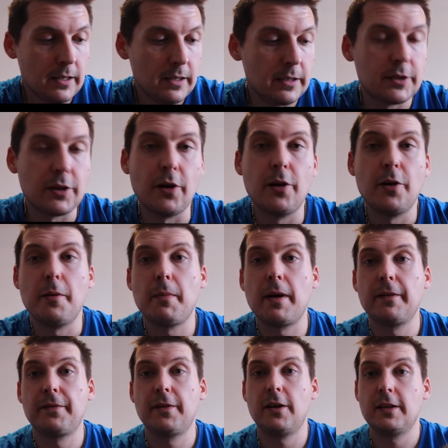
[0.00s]
So
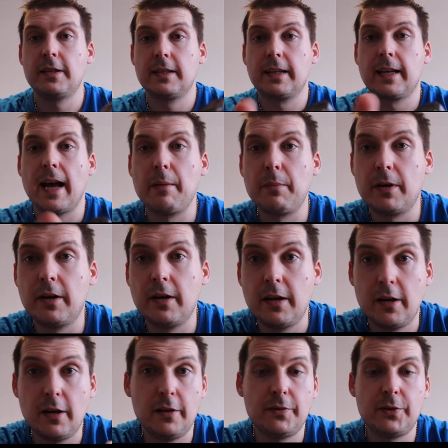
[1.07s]
my first camera
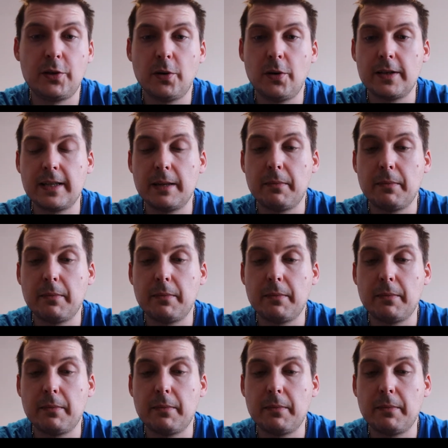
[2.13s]
of choice